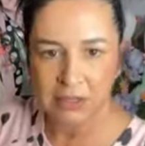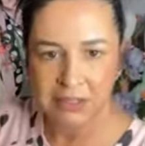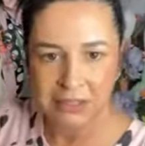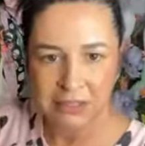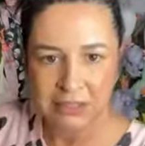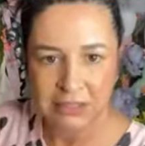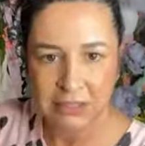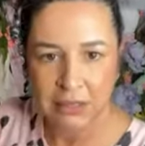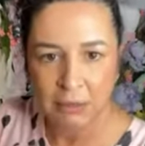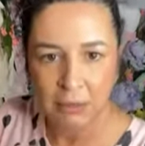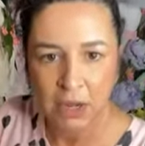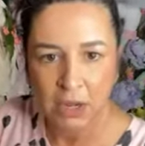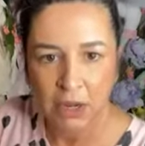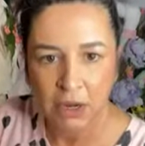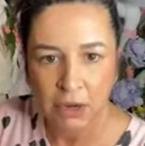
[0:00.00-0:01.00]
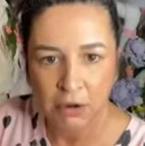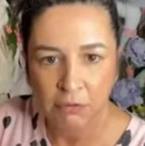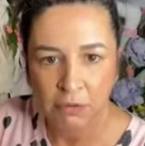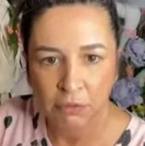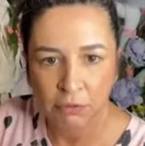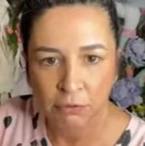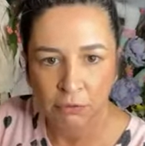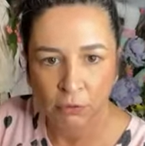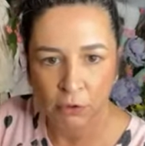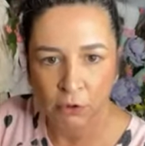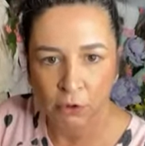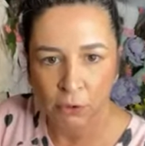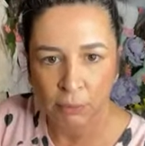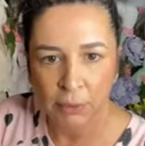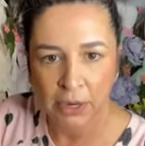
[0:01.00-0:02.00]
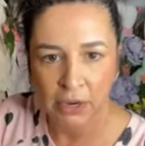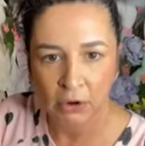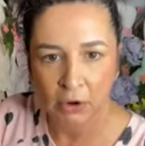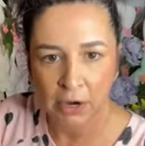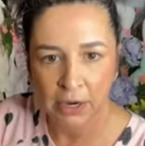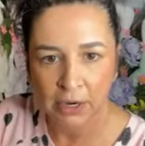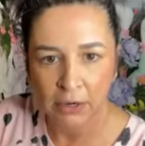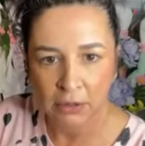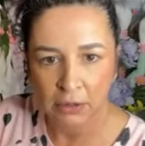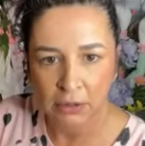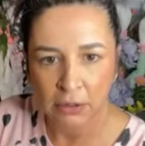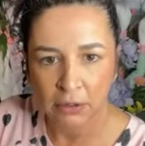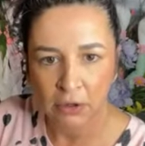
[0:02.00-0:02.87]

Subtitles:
the stem of the floral pick right here